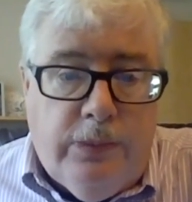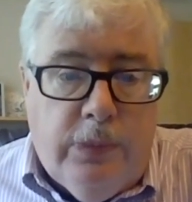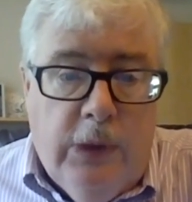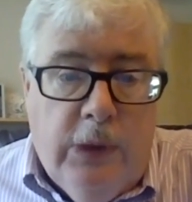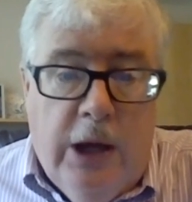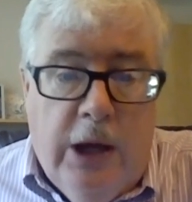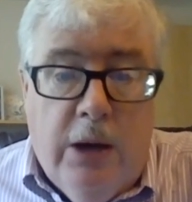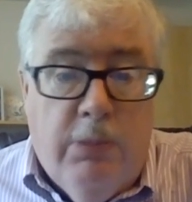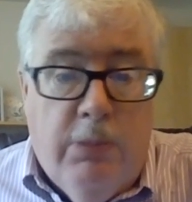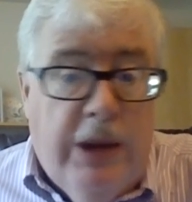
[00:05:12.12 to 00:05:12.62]

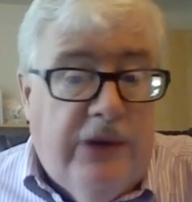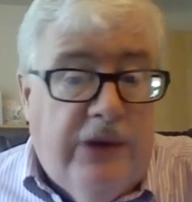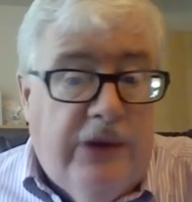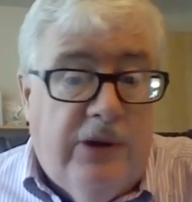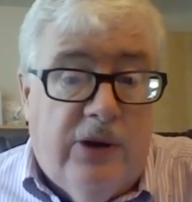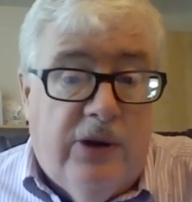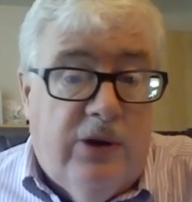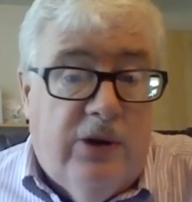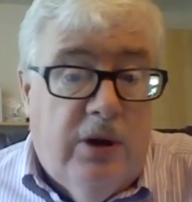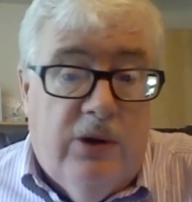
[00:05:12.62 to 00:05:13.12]
and a
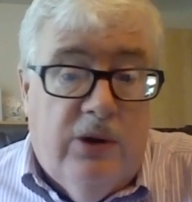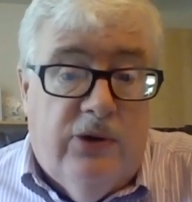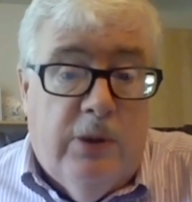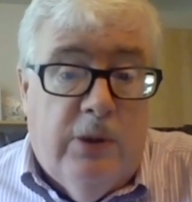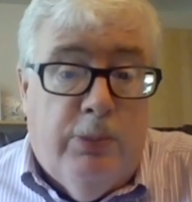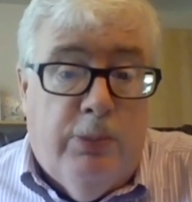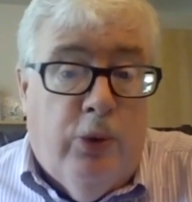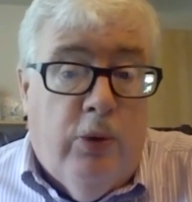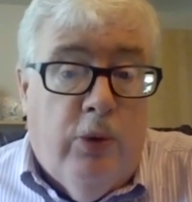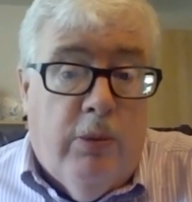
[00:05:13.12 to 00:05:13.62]
basic,
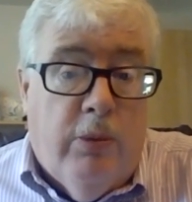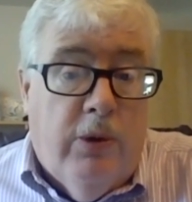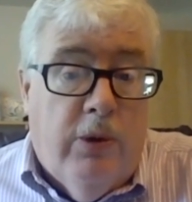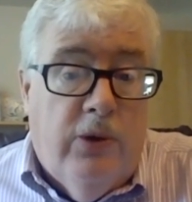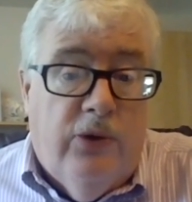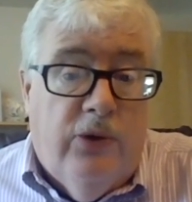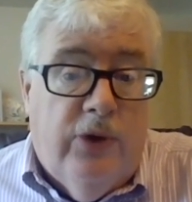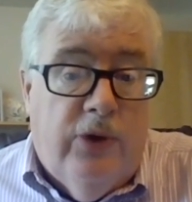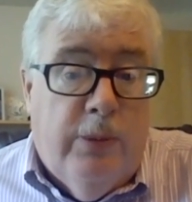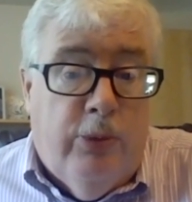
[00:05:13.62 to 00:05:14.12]
simple,
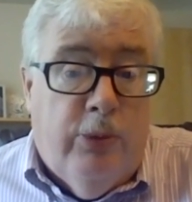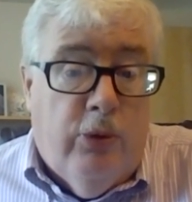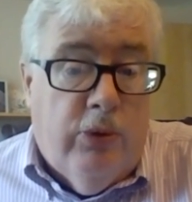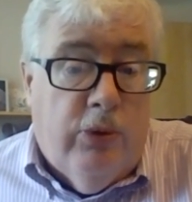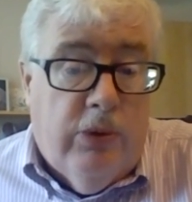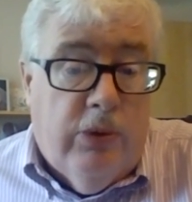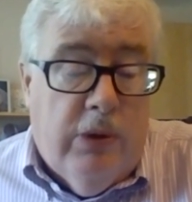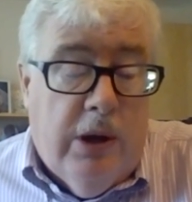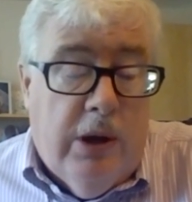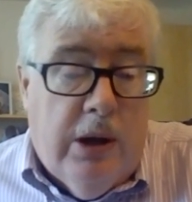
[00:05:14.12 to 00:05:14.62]

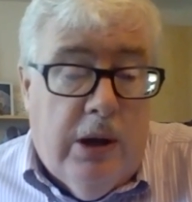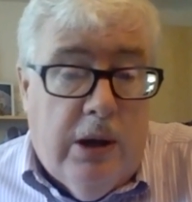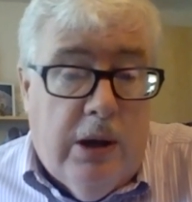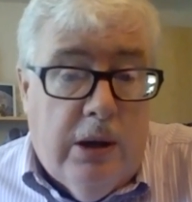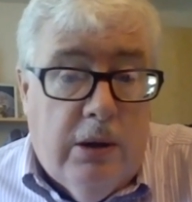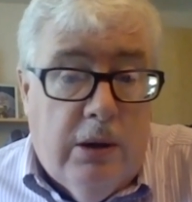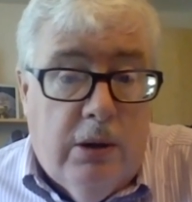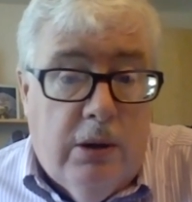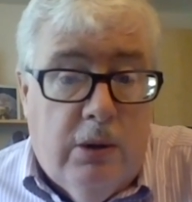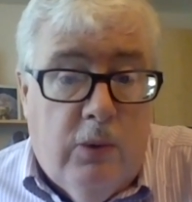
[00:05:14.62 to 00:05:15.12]
simple uh,
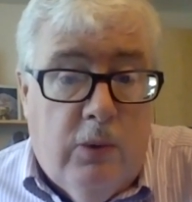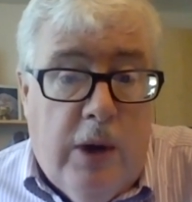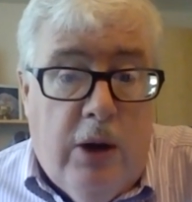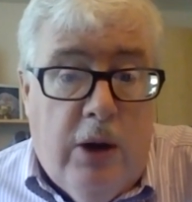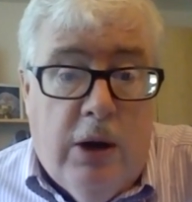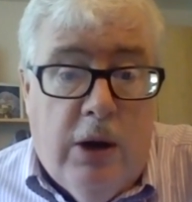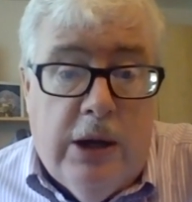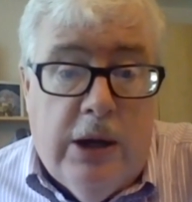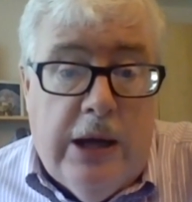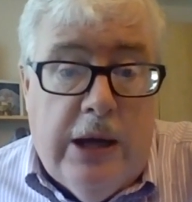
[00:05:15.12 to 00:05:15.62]
way to
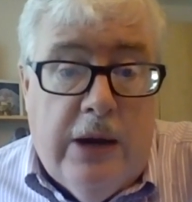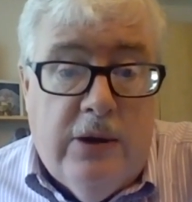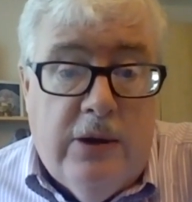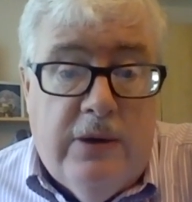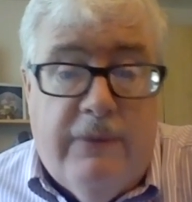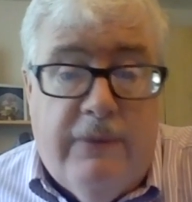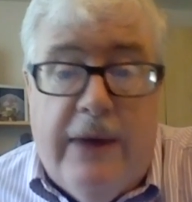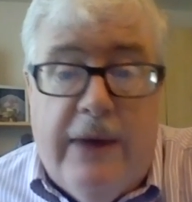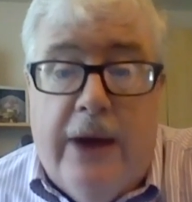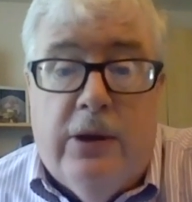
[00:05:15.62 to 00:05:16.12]
look at that is
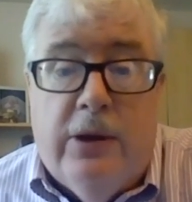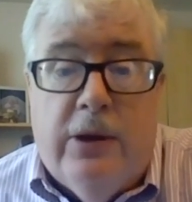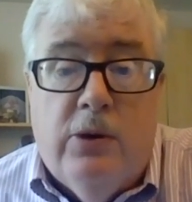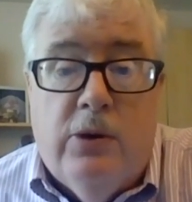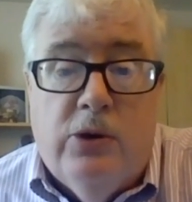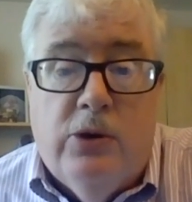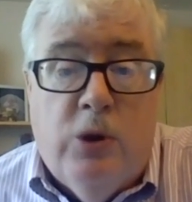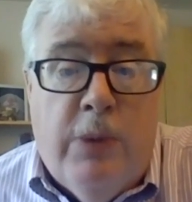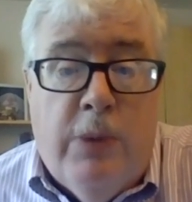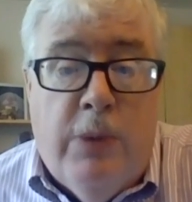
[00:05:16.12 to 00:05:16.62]
the fact that
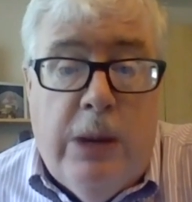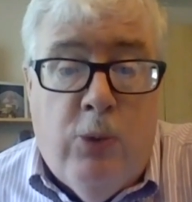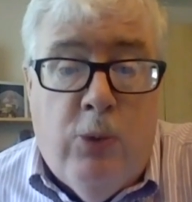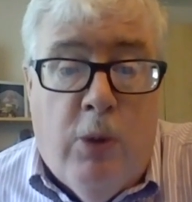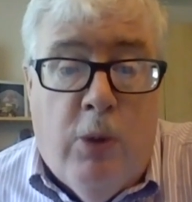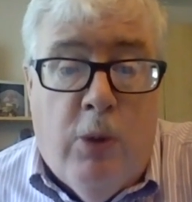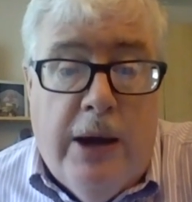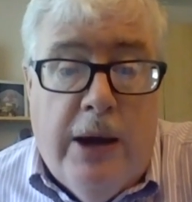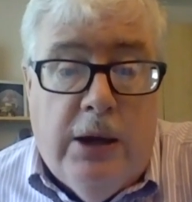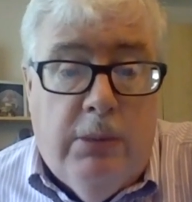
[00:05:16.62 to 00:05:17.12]
there's so many
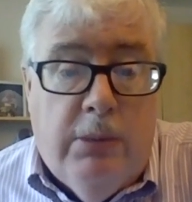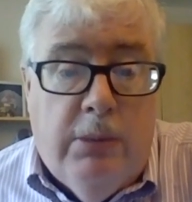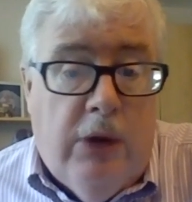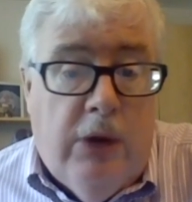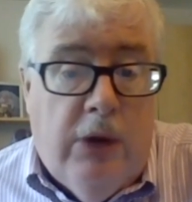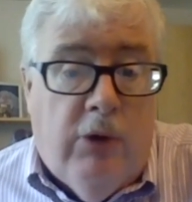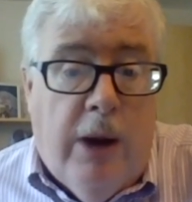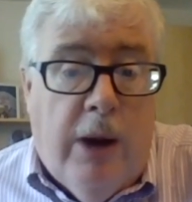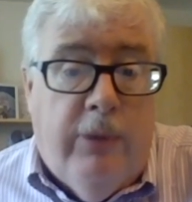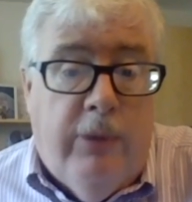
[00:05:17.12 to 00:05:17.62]
more men committing
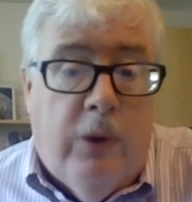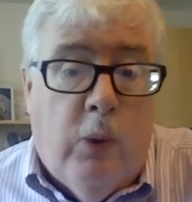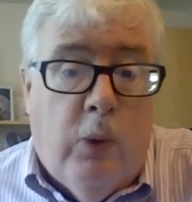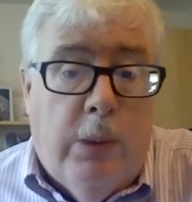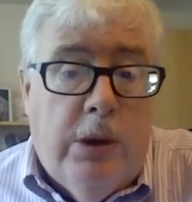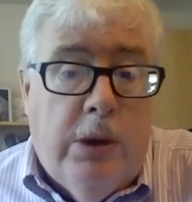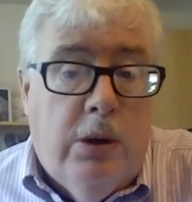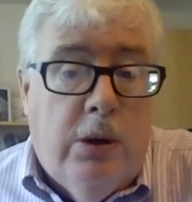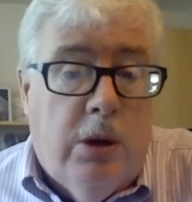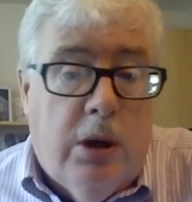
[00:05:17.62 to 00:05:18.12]
crimes than
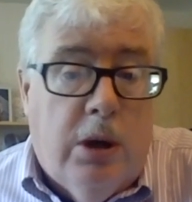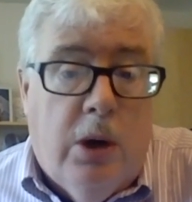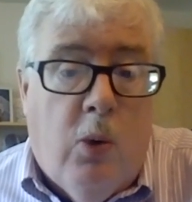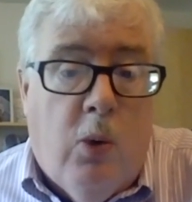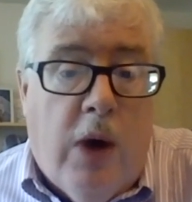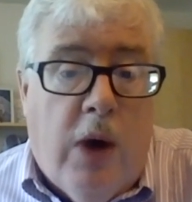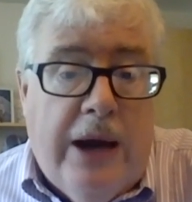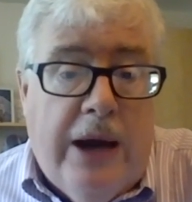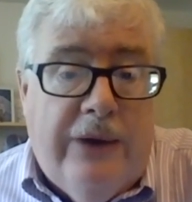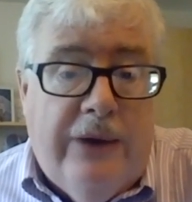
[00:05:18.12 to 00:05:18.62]
women. You know,
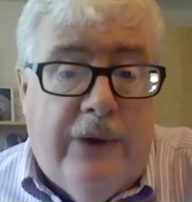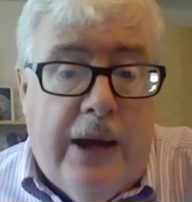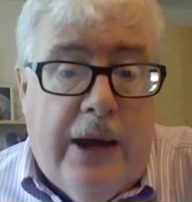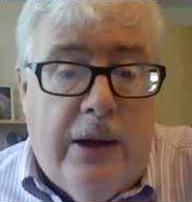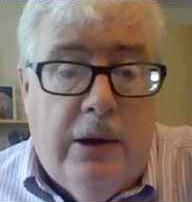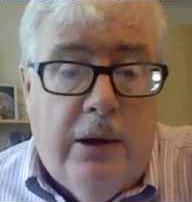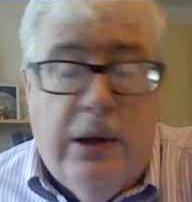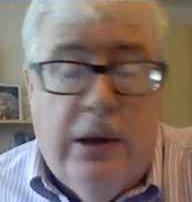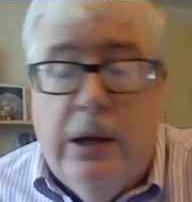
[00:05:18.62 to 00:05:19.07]
why is that?